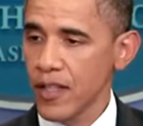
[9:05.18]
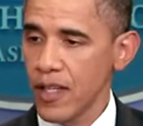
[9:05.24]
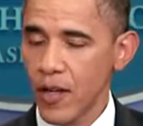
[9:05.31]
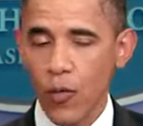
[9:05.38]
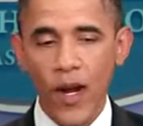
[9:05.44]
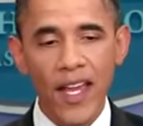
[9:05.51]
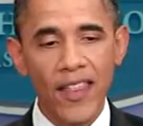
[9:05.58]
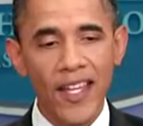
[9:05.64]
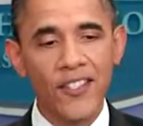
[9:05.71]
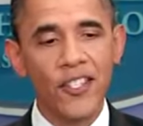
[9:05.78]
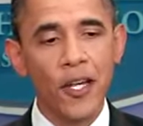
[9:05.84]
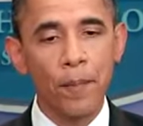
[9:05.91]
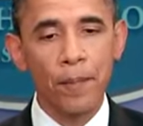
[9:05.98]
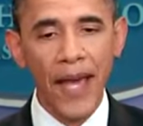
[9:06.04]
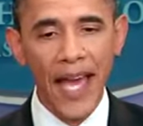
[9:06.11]
in a way that's
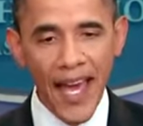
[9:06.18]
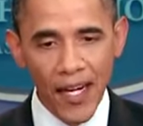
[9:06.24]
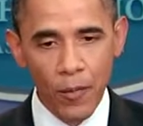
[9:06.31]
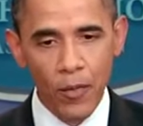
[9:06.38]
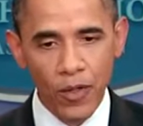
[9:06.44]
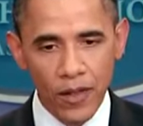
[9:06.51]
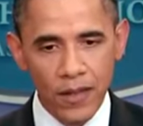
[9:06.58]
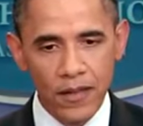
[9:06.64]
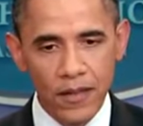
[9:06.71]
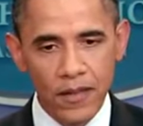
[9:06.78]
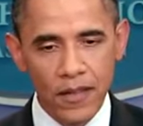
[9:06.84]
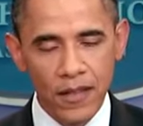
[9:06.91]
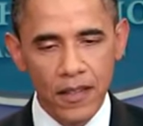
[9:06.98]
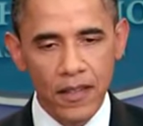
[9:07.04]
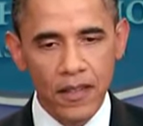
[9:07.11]
compatible
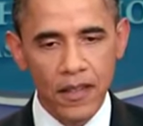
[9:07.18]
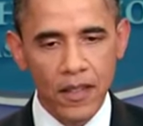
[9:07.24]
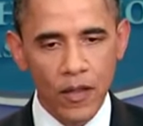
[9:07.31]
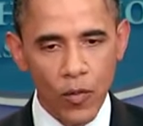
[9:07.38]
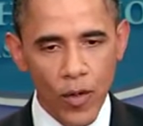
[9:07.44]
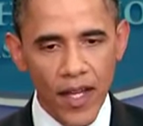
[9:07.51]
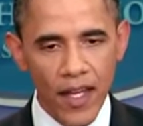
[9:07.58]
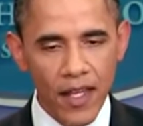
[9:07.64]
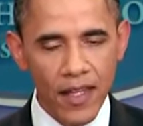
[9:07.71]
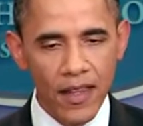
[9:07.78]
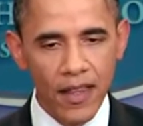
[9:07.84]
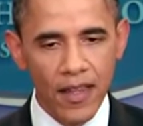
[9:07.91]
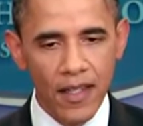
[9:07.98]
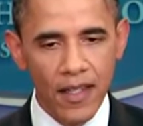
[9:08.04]
with